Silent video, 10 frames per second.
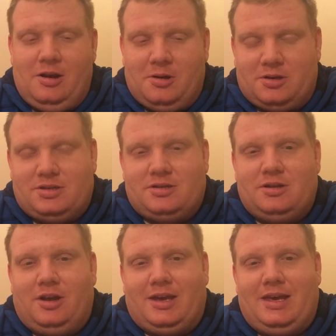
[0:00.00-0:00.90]

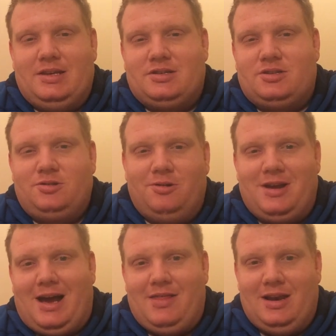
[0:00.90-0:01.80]
looks like he's
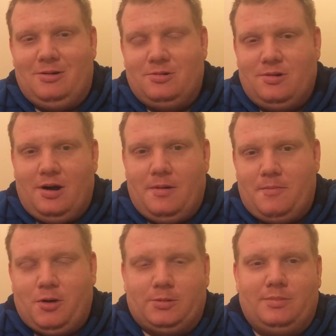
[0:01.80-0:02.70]
sorted out the little
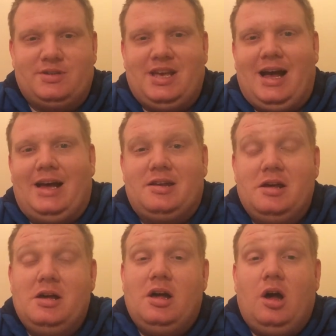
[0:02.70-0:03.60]
problems he had.
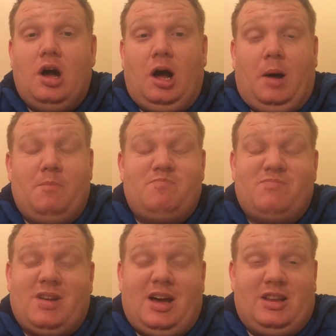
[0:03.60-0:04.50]
And
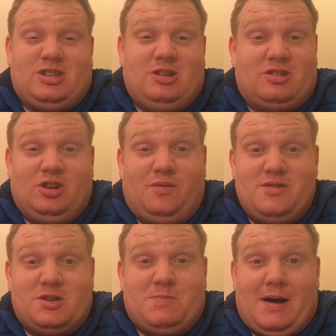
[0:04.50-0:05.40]
it just looks an
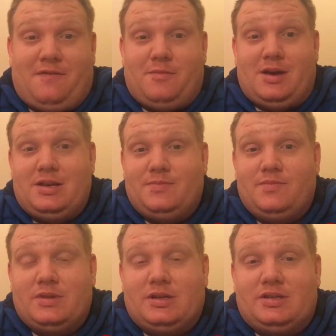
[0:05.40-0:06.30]
obvious bet for me.
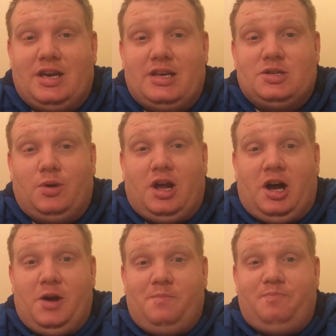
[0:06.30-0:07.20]
City to win at
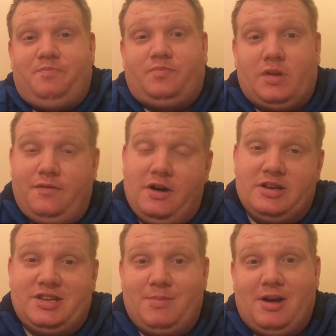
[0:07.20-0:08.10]
home.
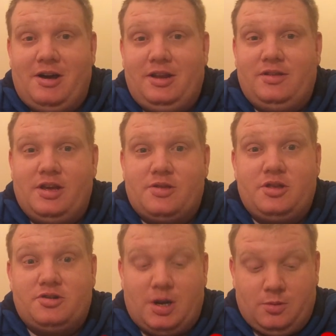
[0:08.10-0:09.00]
First team going in
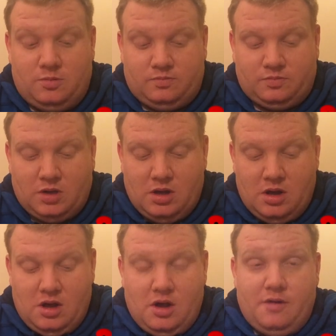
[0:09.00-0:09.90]
the treble.
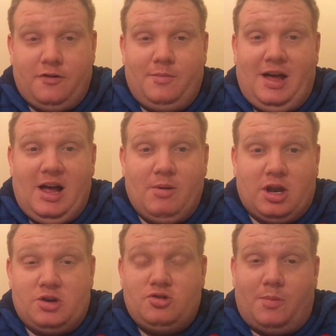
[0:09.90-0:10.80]
From there, we're
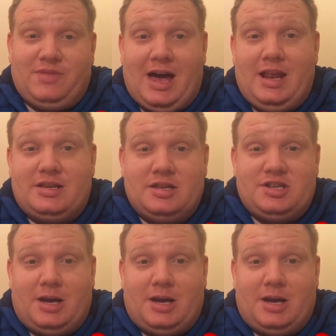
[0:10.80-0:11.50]
going to drop down into the